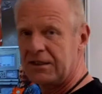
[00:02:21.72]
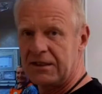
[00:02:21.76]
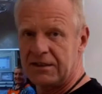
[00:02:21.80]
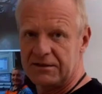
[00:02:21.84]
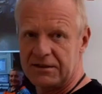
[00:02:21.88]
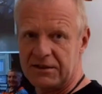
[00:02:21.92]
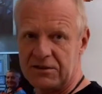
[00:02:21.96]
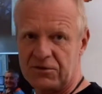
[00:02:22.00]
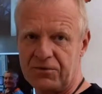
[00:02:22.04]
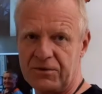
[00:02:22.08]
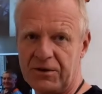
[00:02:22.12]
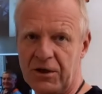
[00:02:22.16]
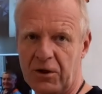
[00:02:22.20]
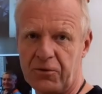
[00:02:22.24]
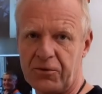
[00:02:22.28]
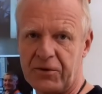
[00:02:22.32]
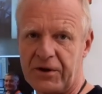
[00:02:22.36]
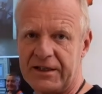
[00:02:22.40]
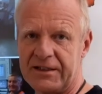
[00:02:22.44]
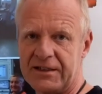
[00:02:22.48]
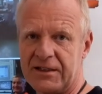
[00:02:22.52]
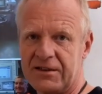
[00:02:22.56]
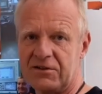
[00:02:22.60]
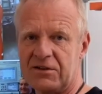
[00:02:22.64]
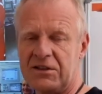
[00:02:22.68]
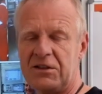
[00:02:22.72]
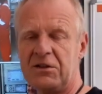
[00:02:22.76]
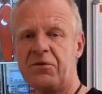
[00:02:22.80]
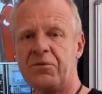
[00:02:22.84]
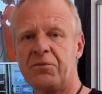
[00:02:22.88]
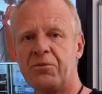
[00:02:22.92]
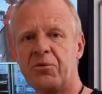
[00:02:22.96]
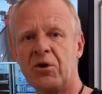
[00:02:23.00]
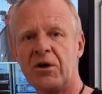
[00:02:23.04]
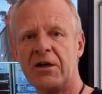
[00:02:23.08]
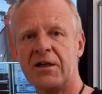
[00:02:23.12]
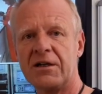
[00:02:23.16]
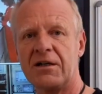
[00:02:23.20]
to have several
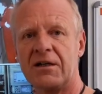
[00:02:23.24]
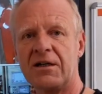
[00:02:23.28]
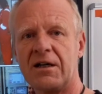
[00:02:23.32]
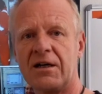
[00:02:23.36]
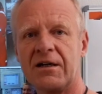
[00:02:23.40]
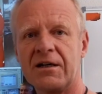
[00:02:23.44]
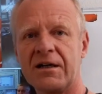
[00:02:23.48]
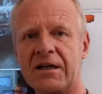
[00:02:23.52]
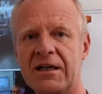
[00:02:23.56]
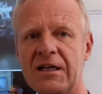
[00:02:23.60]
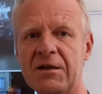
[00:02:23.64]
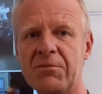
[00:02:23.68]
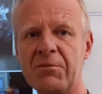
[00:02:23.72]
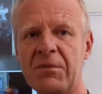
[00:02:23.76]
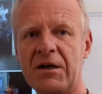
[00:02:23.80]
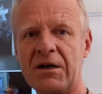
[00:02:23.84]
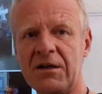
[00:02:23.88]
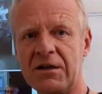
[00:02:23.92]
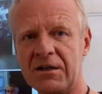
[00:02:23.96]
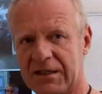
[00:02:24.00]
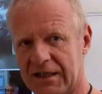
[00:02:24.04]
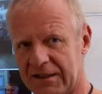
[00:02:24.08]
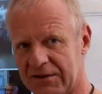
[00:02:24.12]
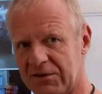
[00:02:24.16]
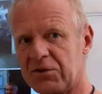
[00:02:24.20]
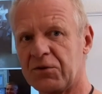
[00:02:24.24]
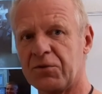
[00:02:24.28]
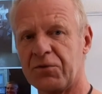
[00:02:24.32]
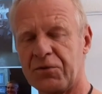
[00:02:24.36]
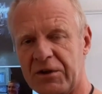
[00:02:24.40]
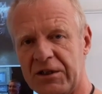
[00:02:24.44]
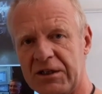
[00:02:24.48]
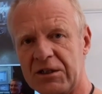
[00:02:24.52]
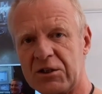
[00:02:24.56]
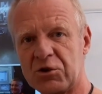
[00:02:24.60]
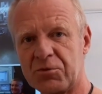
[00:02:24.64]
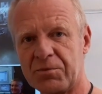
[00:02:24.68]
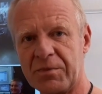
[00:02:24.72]
specialists on the rig to help us
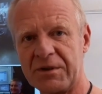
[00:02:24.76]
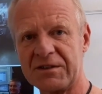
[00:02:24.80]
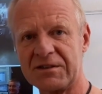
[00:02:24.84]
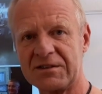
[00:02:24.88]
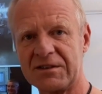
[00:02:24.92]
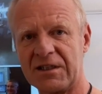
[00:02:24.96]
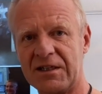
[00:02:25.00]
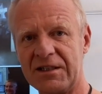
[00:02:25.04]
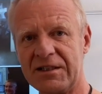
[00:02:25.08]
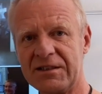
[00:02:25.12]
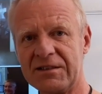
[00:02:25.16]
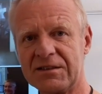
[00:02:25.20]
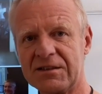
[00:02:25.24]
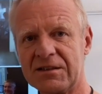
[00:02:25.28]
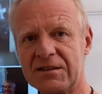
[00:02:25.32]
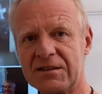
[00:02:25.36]
evaluate and